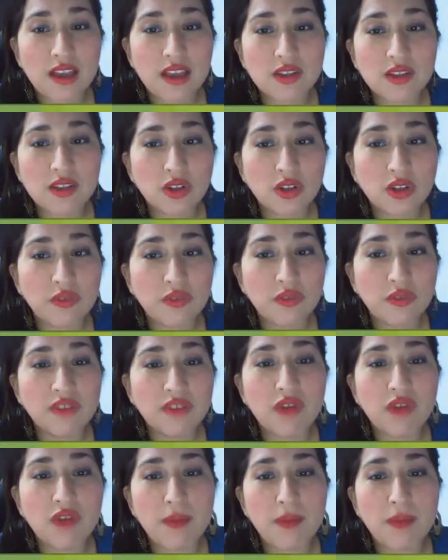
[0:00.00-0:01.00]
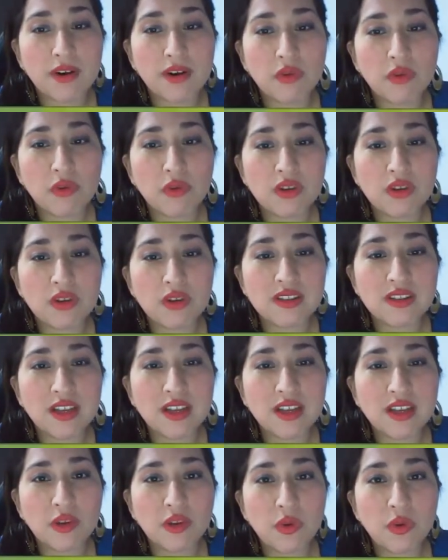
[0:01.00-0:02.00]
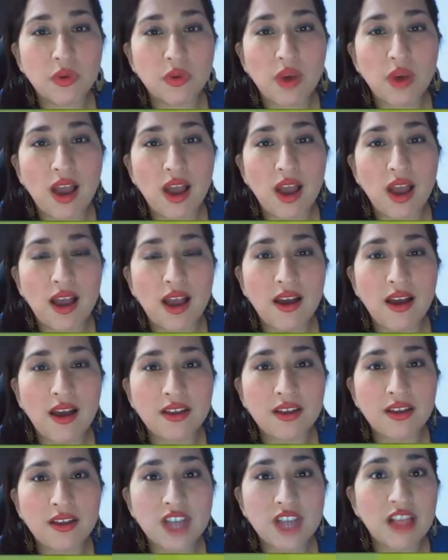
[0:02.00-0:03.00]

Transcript: some of the grammar rules that you had